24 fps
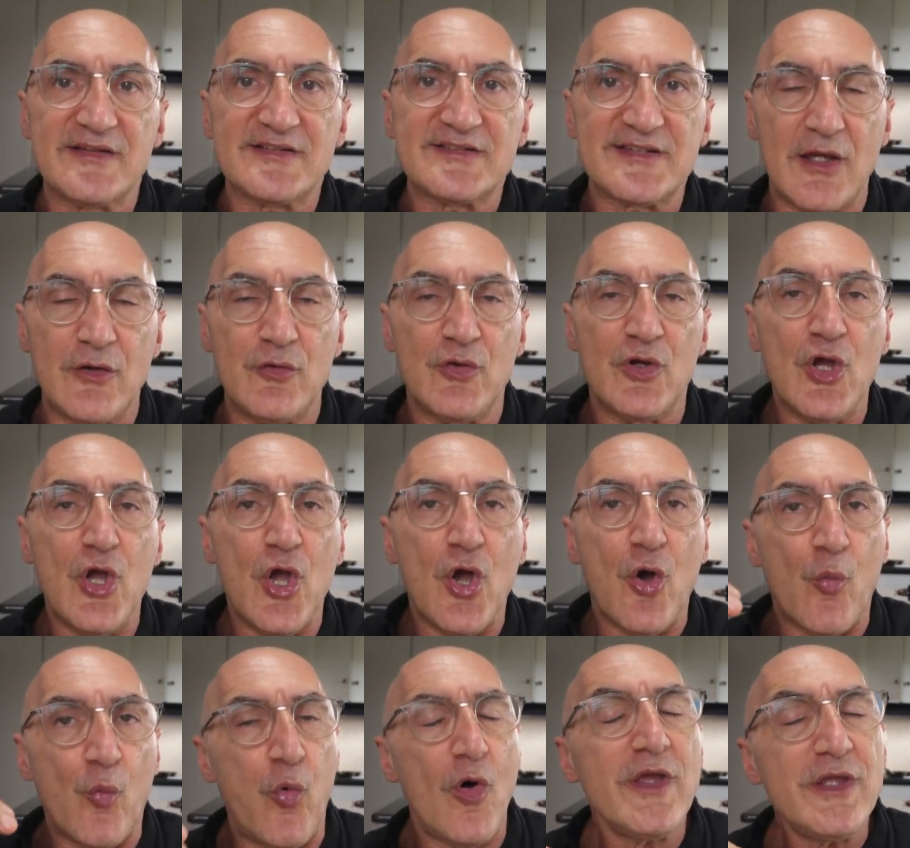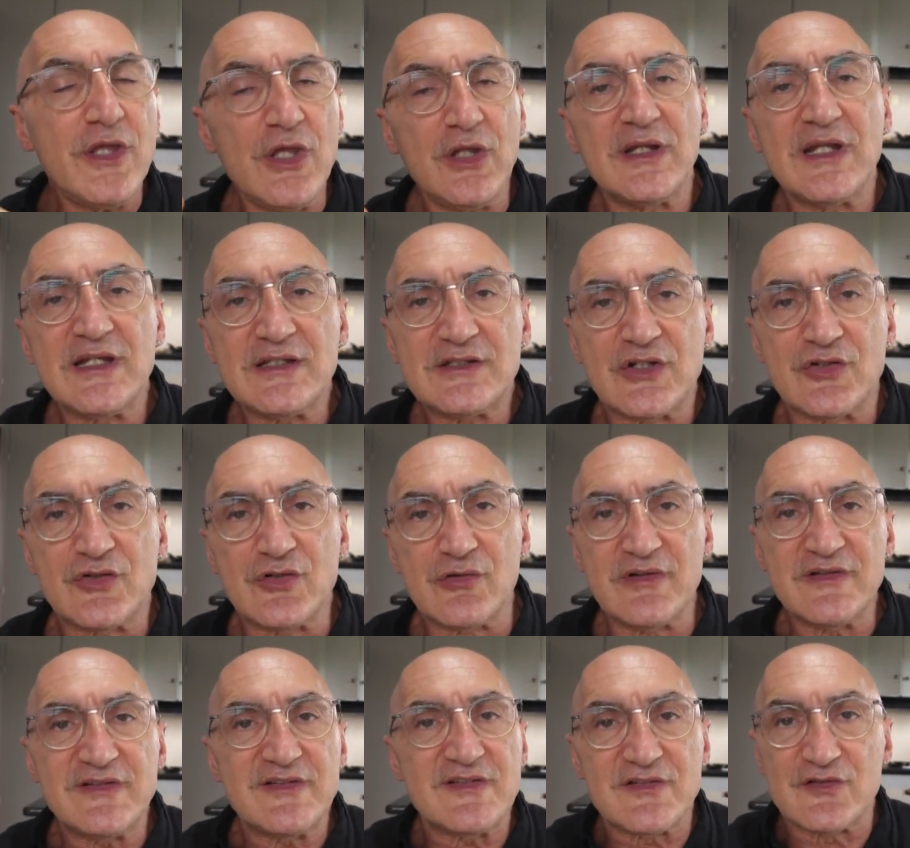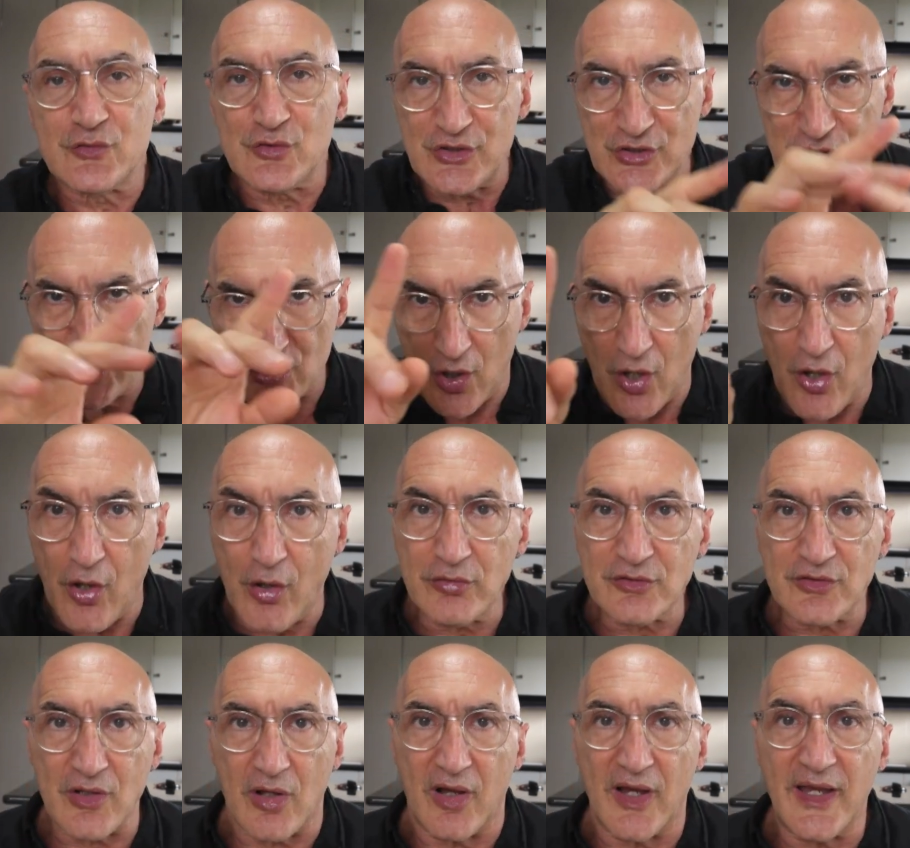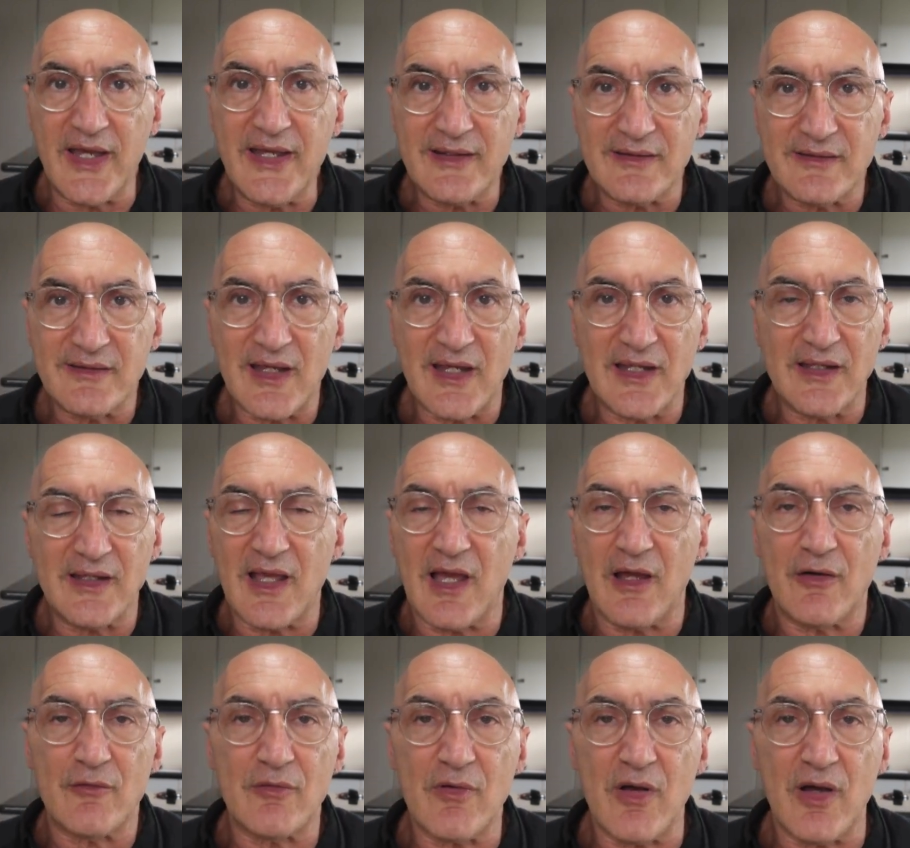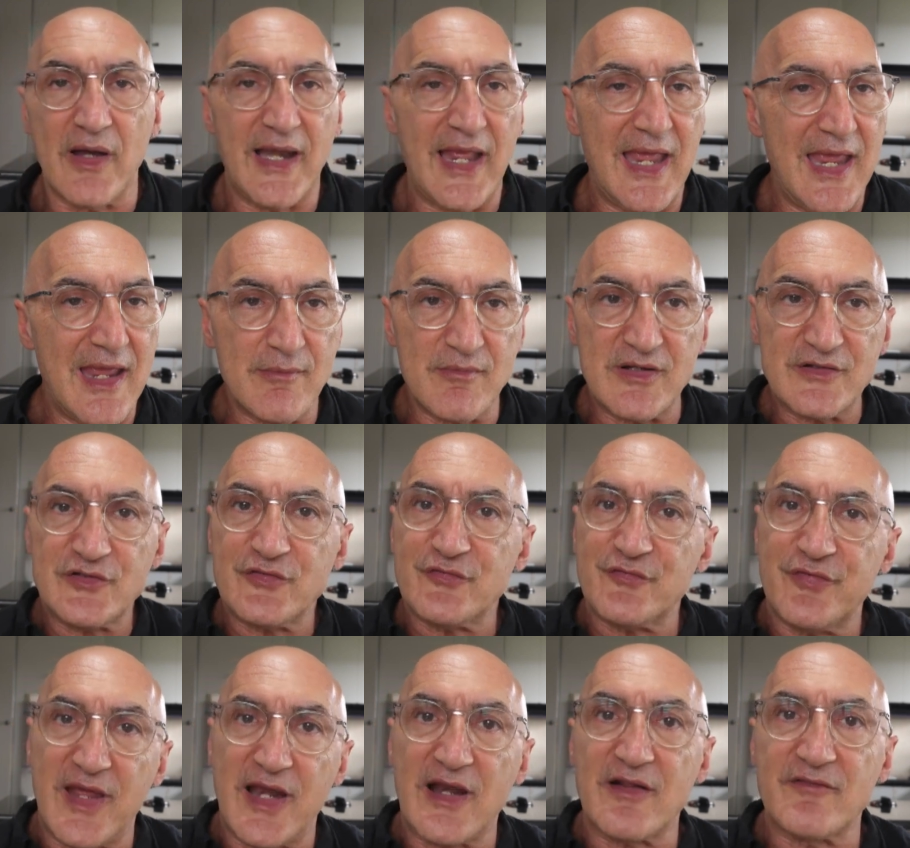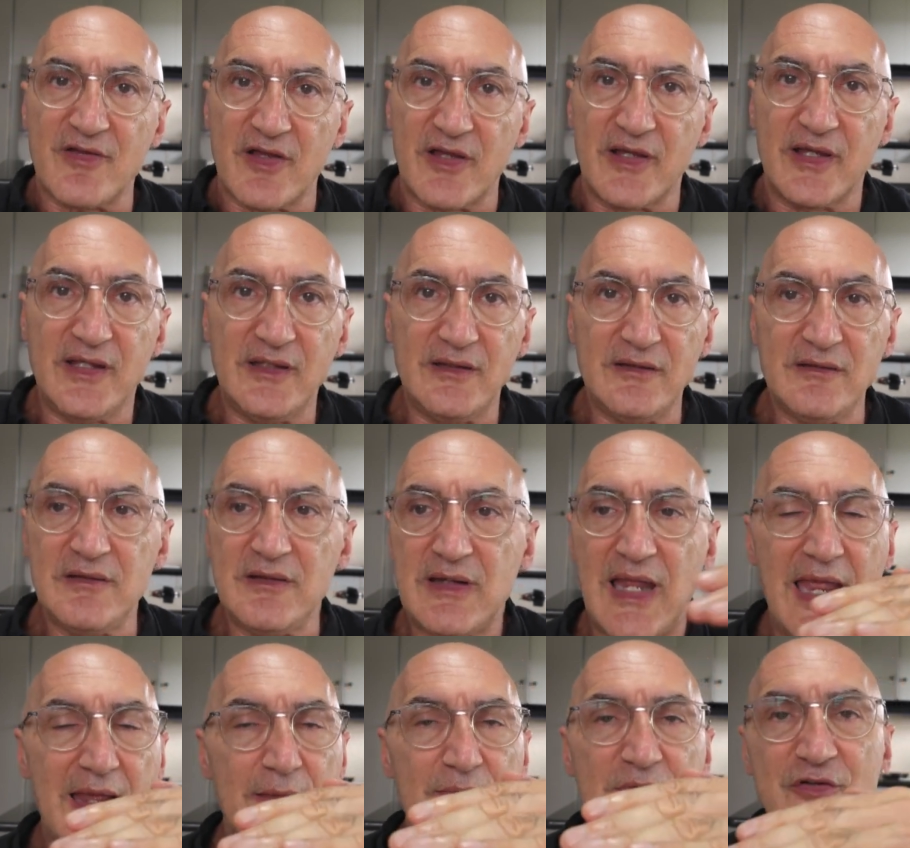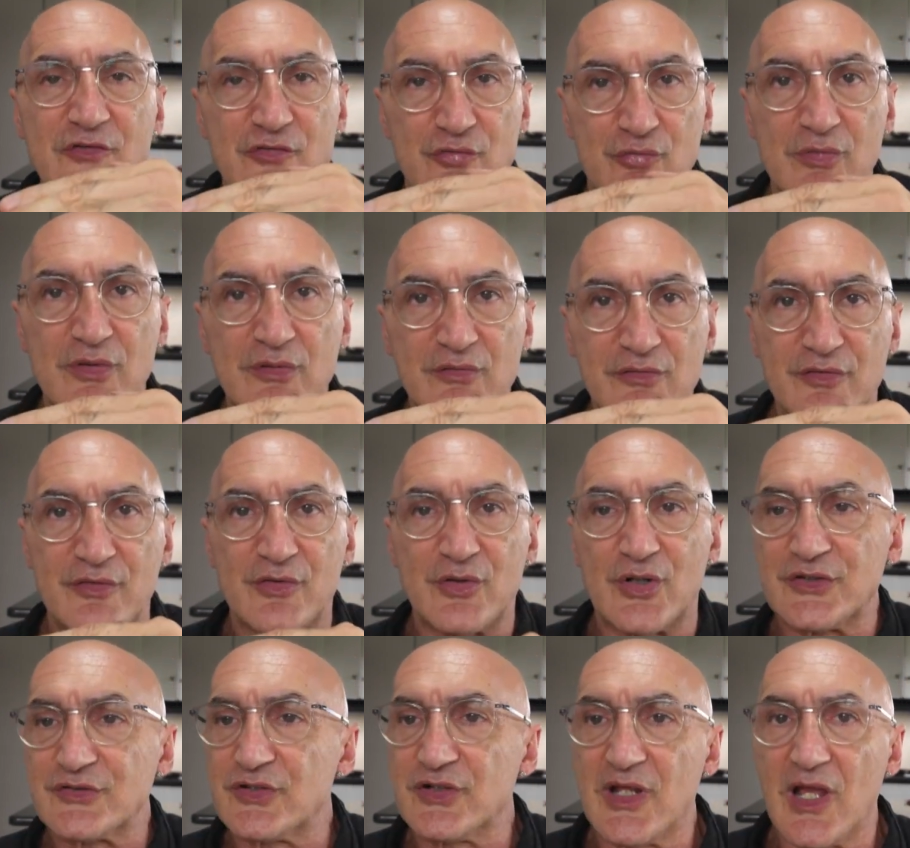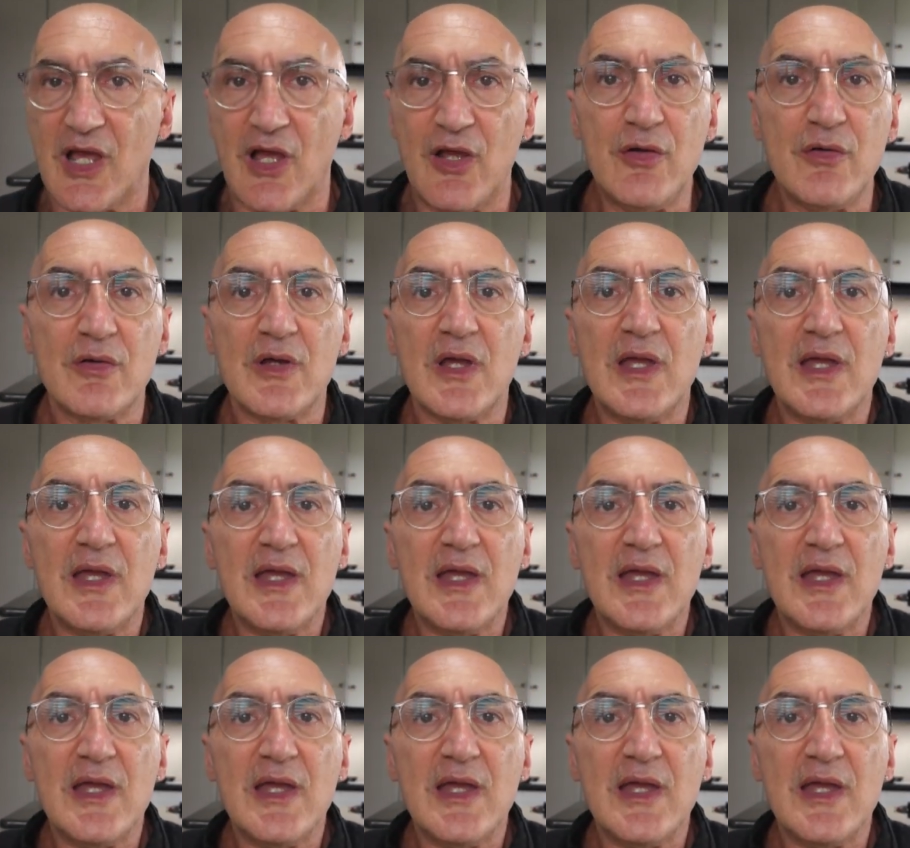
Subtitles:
So what you need to do is look at your whole diet and go, right, how much fat have I eaten? How much room have I got to go?